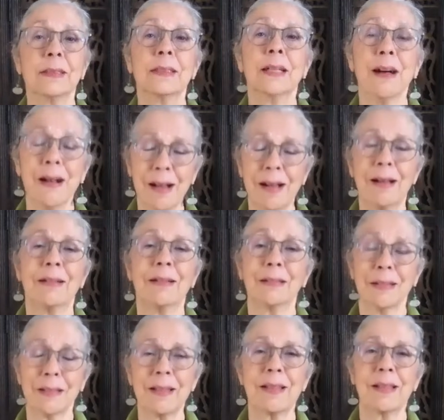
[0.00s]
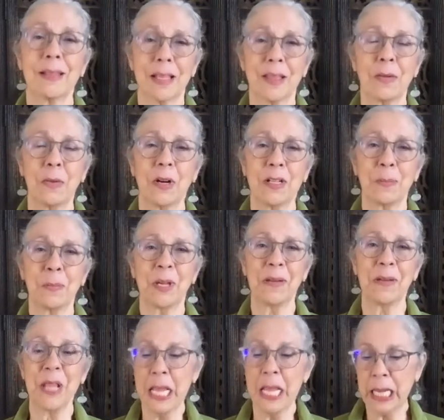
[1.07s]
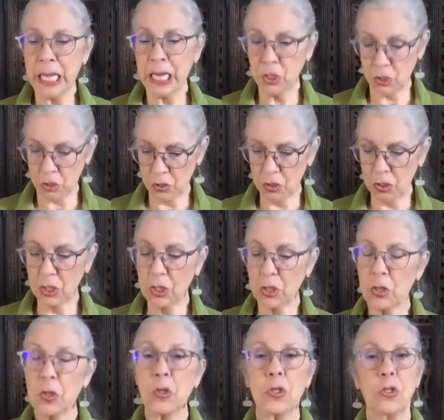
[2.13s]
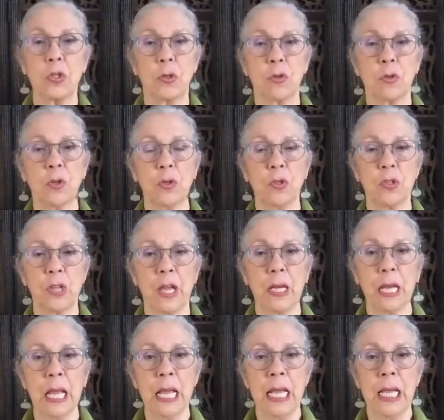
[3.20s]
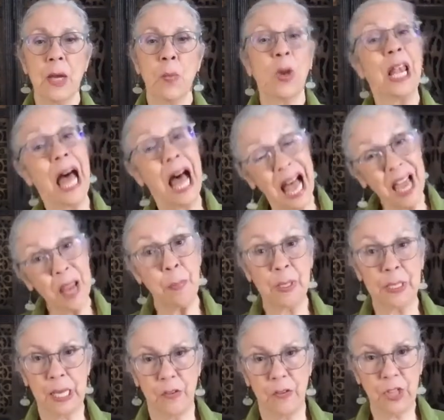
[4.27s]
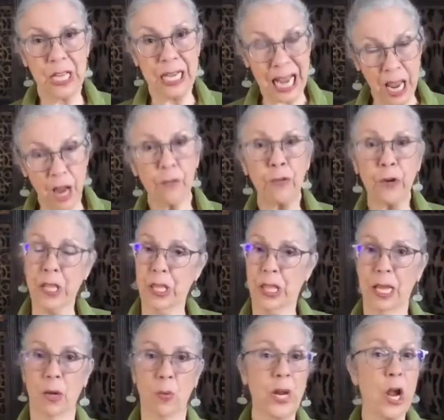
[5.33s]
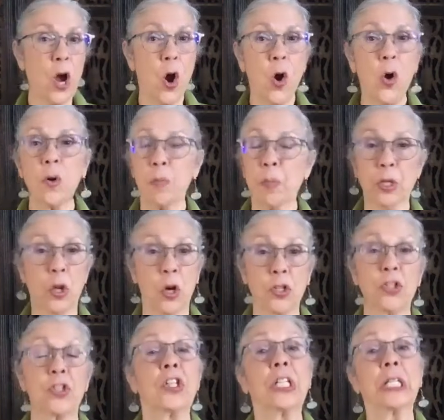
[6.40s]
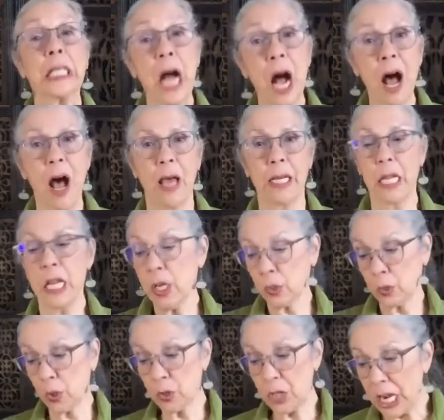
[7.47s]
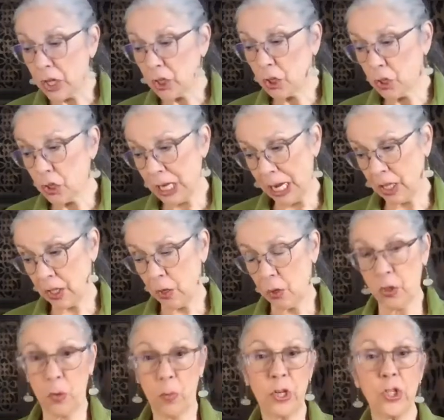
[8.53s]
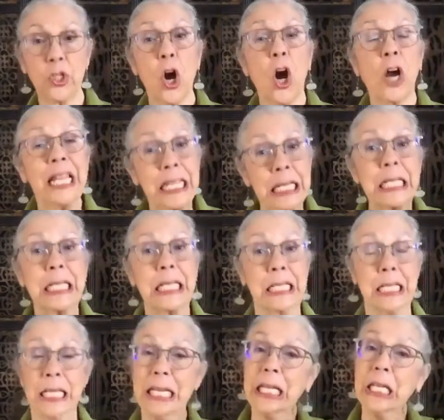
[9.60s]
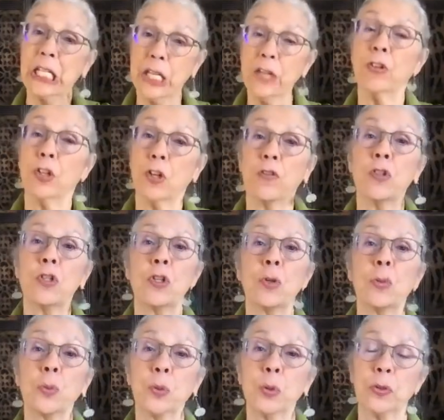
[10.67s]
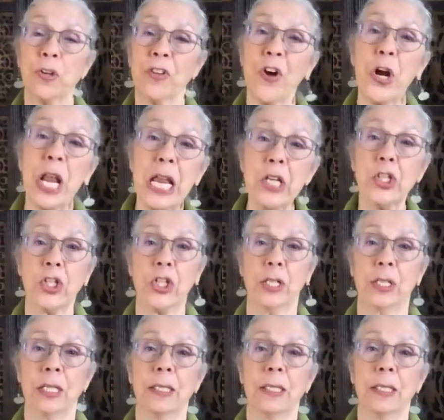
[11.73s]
"Ah," said the wise man. He turned to the third student, who said, "Well, I believe that everything we own belongs to the Khan, so they should take the earthenware jar into the city and give it over to the ruler of our nation."